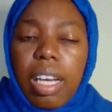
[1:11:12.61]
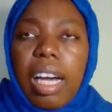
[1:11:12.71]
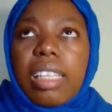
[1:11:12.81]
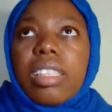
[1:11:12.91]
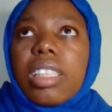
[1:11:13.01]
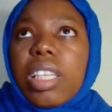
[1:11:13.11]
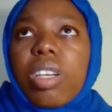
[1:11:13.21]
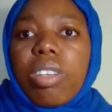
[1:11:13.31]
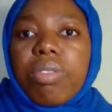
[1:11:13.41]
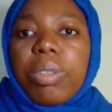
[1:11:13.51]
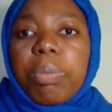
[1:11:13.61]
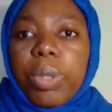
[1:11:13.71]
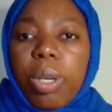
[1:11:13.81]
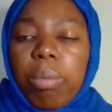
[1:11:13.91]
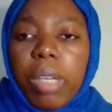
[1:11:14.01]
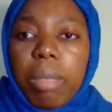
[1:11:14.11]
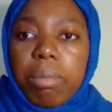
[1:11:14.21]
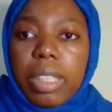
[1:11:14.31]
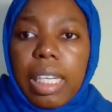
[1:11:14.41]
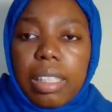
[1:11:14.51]
and think of a
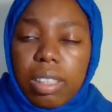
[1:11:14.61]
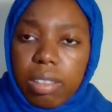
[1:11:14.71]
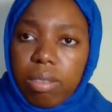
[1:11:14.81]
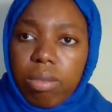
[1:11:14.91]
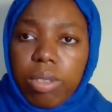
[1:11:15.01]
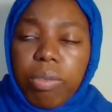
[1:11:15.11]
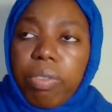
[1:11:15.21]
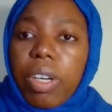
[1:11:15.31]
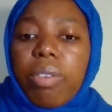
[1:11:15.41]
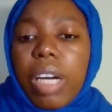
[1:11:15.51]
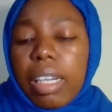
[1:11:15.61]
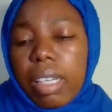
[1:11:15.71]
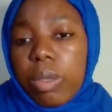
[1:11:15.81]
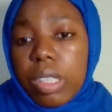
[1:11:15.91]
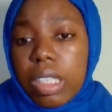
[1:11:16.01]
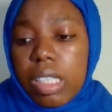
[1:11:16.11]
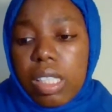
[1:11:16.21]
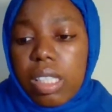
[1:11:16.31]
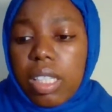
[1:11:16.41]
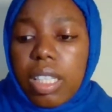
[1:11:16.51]
problem that revolve around these
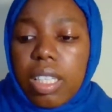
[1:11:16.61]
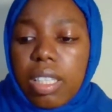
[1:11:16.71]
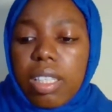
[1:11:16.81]
three